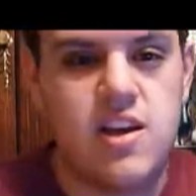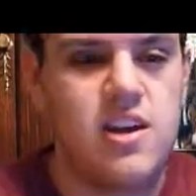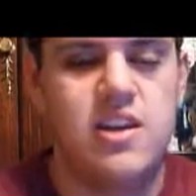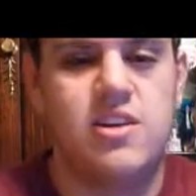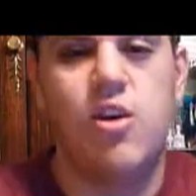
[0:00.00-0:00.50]

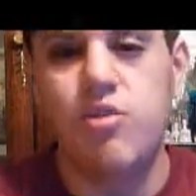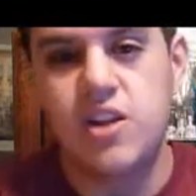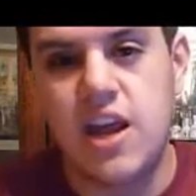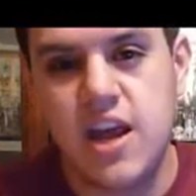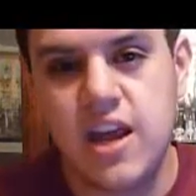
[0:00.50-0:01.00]
and he's holding
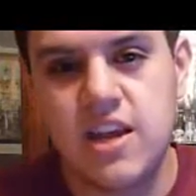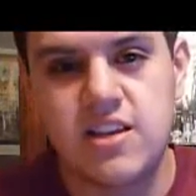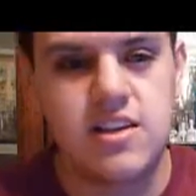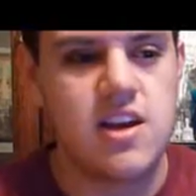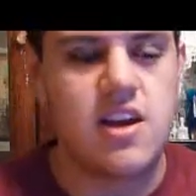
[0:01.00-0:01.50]

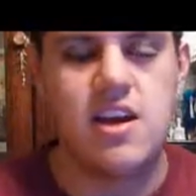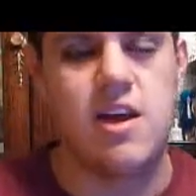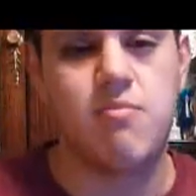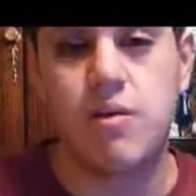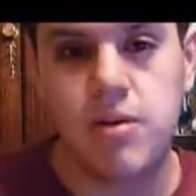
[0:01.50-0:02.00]
hands,
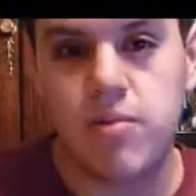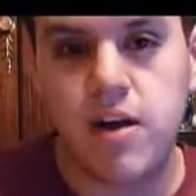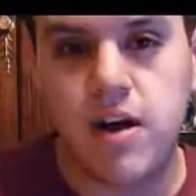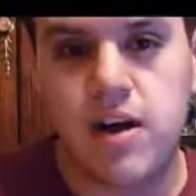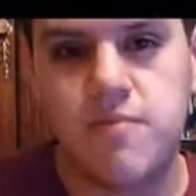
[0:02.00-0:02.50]
and blah blah
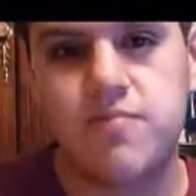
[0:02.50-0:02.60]
blah."